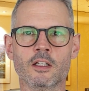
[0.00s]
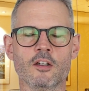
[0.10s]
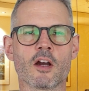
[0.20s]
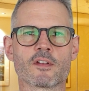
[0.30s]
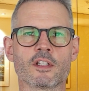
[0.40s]

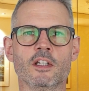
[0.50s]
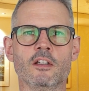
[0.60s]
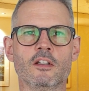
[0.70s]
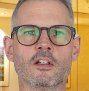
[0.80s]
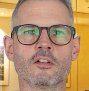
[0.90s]
You
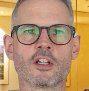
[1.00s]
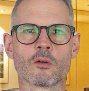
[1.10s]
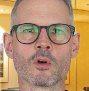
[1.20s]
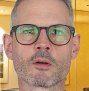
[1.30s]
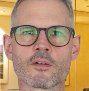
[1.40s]
obviously, you
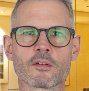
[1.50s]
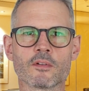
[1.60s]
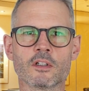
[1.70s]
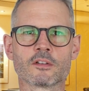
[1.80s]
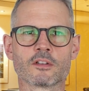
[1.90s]
can work with a
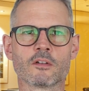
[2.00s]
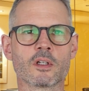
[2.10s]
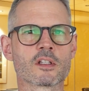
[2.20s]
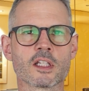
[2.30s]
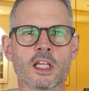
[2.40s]
realtor, a
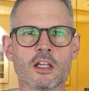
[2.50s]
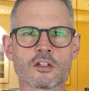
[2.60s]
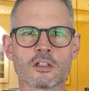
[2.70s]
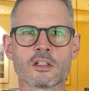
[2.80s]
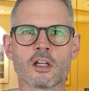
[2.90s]
real estate
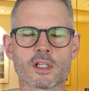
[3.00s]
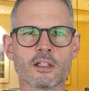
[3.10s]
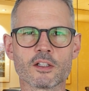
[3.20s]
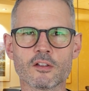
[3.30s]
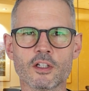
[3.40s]
agent
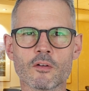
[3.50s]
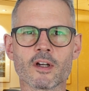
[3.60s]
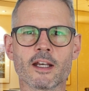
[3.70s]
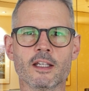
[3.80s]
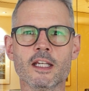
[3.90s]
presenting you. You
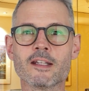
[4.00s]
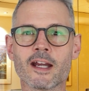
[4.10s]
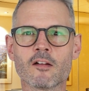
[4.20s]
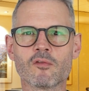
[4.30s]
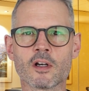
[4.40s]
don't need to
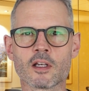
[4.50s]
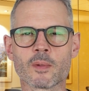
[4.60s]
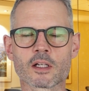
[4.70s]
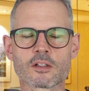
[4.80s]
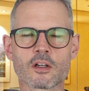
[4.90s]
have one in
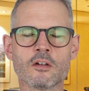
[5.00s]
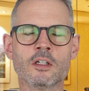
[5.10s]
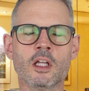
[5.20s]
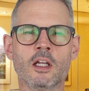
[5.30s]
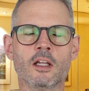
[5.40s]
Mexico.
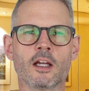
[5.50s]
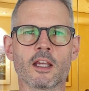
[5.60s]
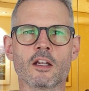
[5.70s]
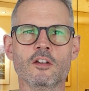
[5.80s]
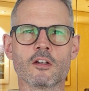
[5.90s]

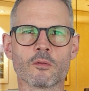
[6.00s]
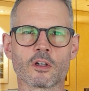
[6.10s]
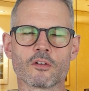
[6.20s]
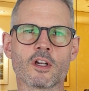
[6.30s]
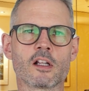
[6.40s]
Again, you can
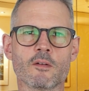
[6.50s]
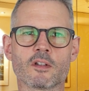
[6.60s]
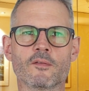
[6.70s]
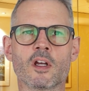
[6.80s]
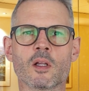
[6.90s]
work directly with
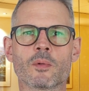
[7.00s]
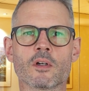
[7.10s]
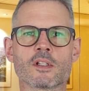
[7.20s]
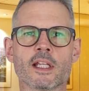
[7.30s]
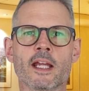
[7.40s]

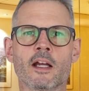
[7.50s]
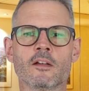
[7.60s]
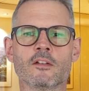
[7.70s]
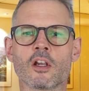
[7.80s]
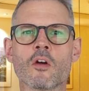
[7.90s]
developers
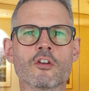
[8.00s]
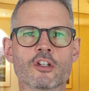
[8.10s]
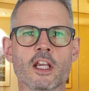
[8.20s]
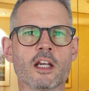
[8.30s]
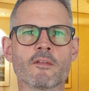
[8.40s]
and
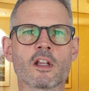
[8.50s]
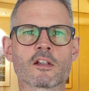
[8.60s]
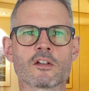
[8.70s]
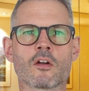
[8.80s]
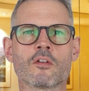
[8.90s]
negotiate. Everything
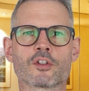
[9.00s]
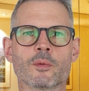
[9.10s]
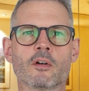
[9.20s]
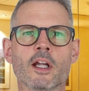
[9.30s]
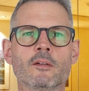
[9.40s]
is
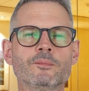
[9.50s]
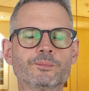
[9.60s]
negotiable, right?